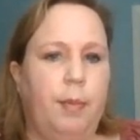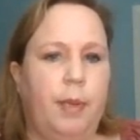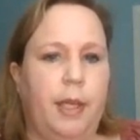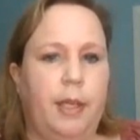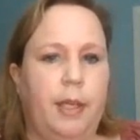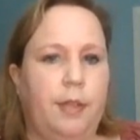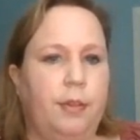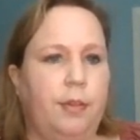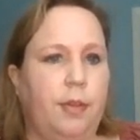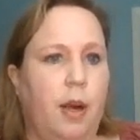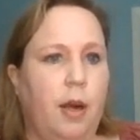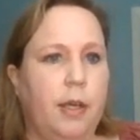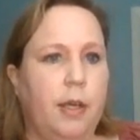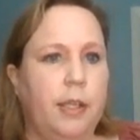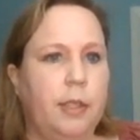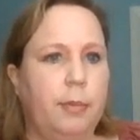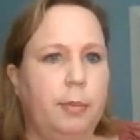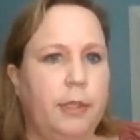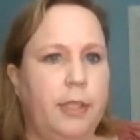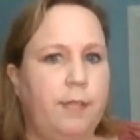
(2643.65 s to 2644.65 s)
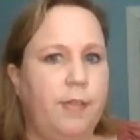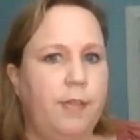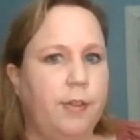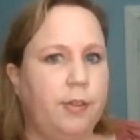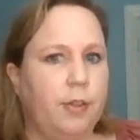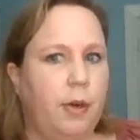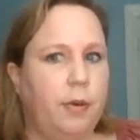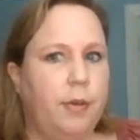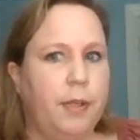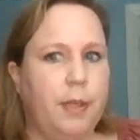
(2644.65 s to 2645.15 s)
it's hard to believe it's
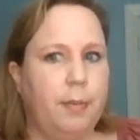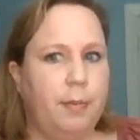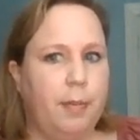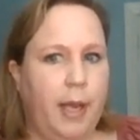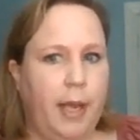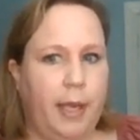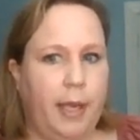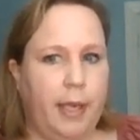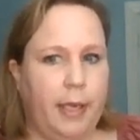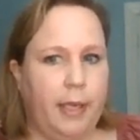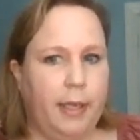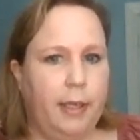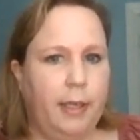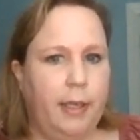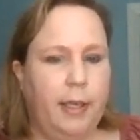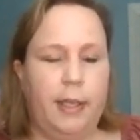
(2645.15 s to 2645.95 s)
already May,